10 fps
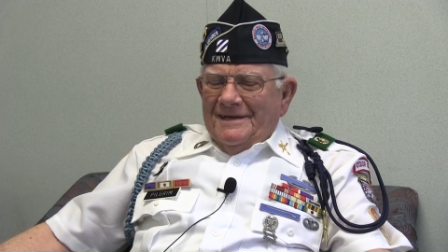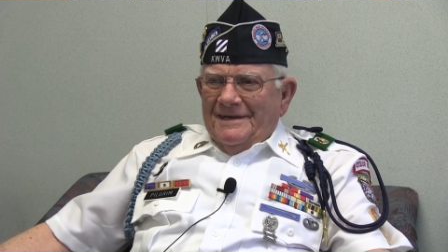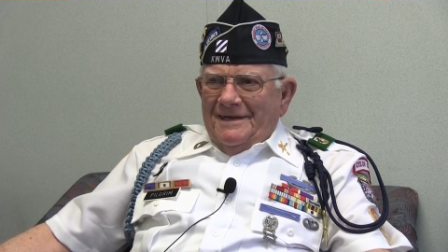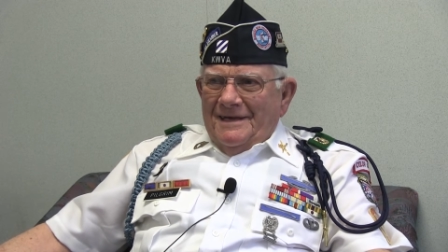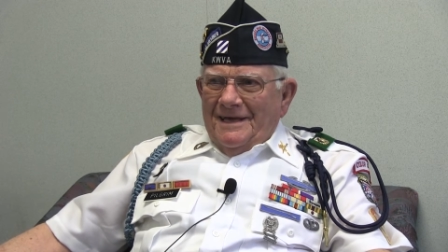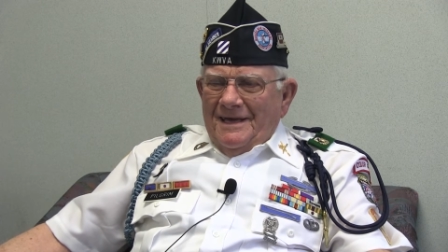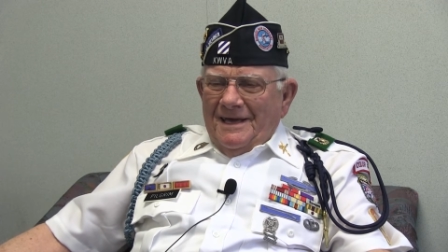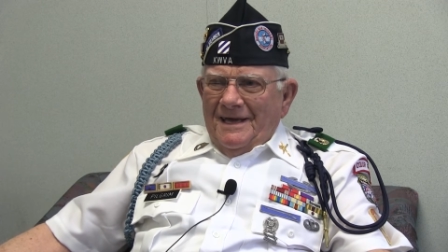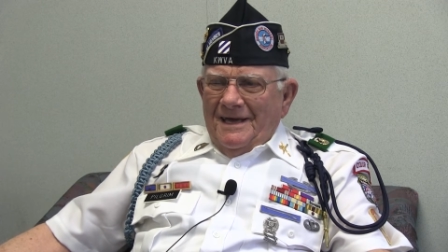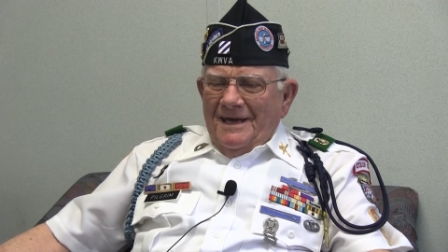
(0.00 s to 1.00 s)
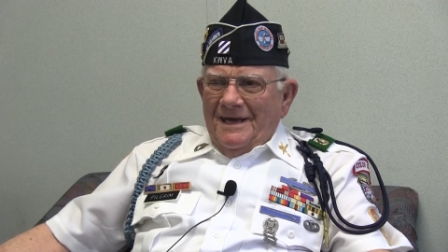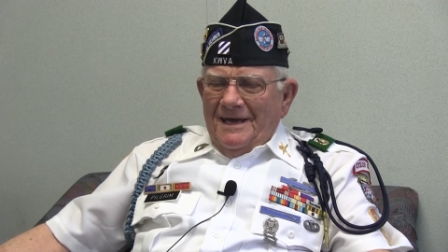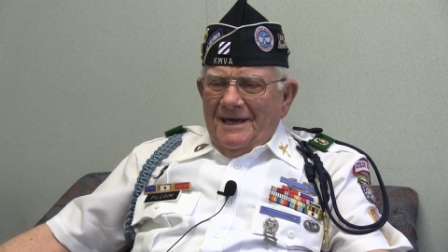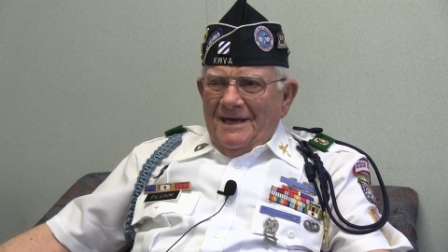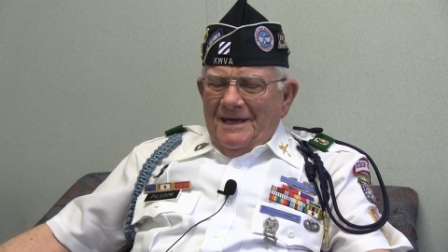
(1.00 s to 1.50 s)
So tell me
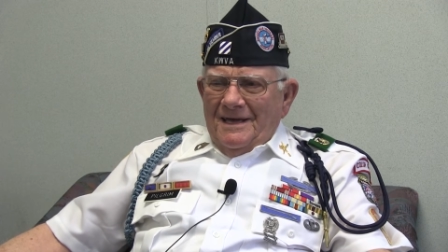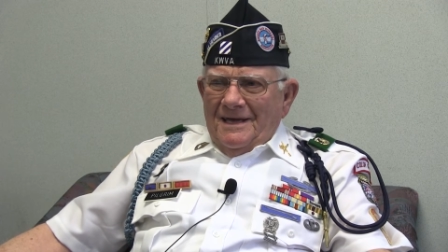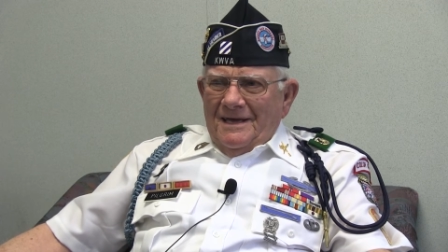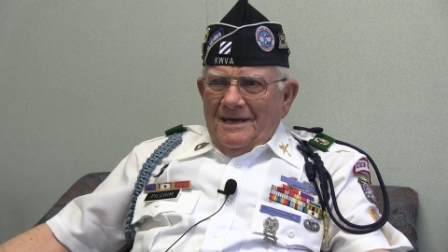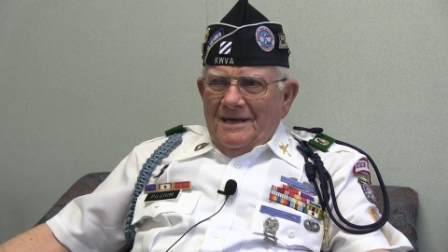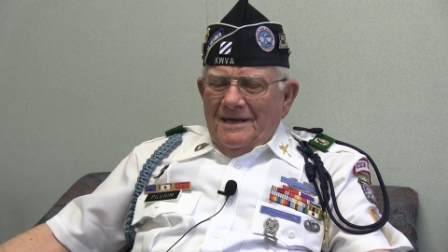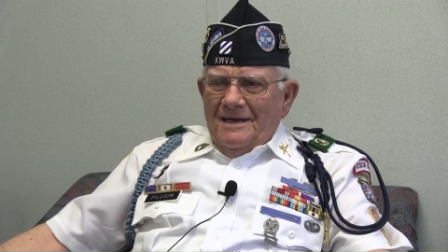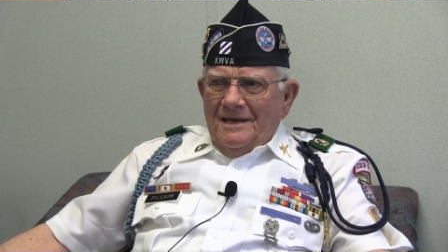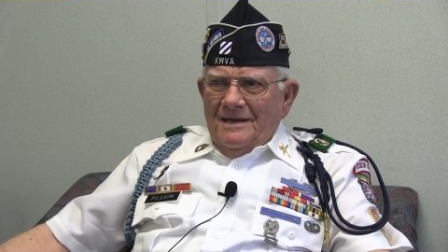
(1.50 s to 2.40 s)
about the Busan that you